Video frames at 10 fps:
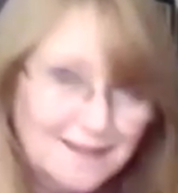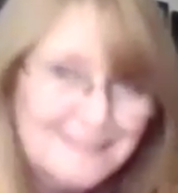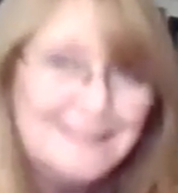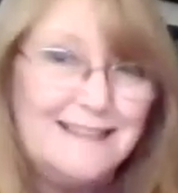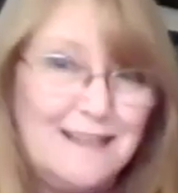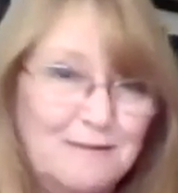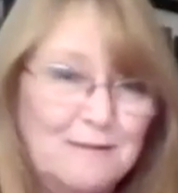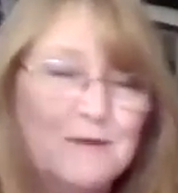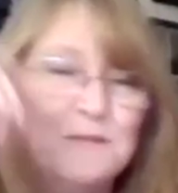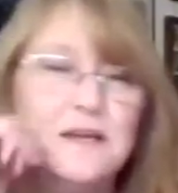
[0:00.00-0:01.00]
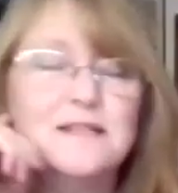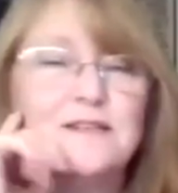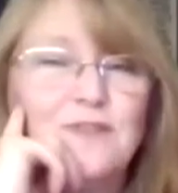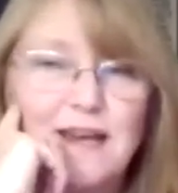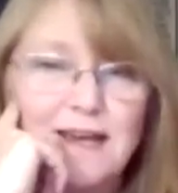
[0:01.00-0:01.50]
give them space to
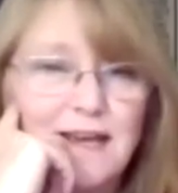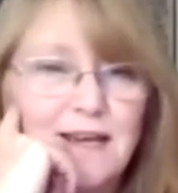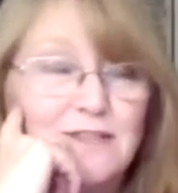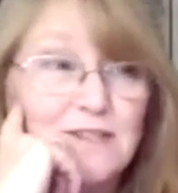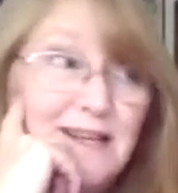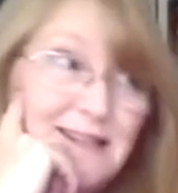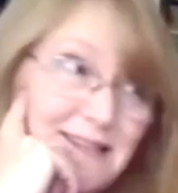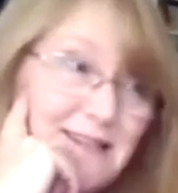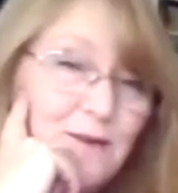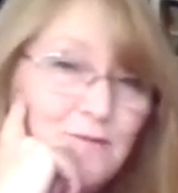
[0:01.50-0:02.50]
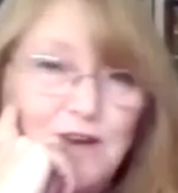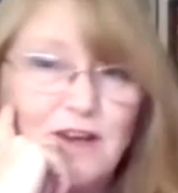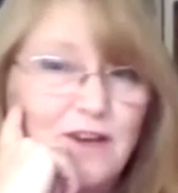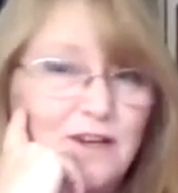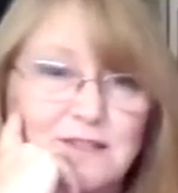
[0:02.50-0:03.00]
re-engage and it, it
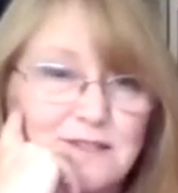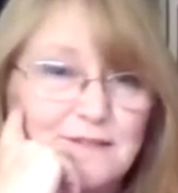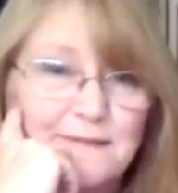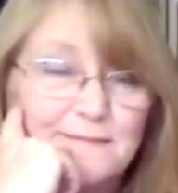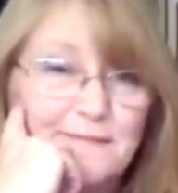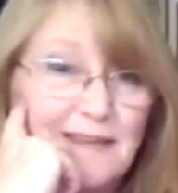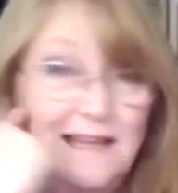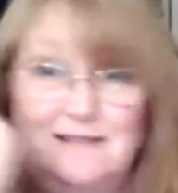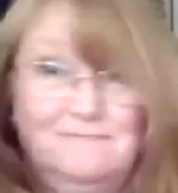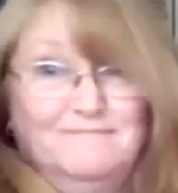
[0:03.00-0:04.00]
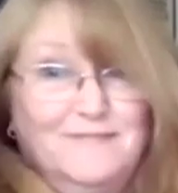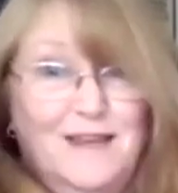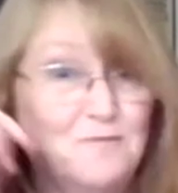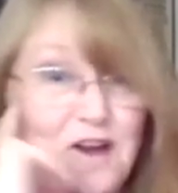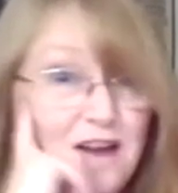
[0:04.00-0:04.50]
works it,
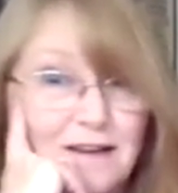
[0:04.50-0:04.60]
it and, works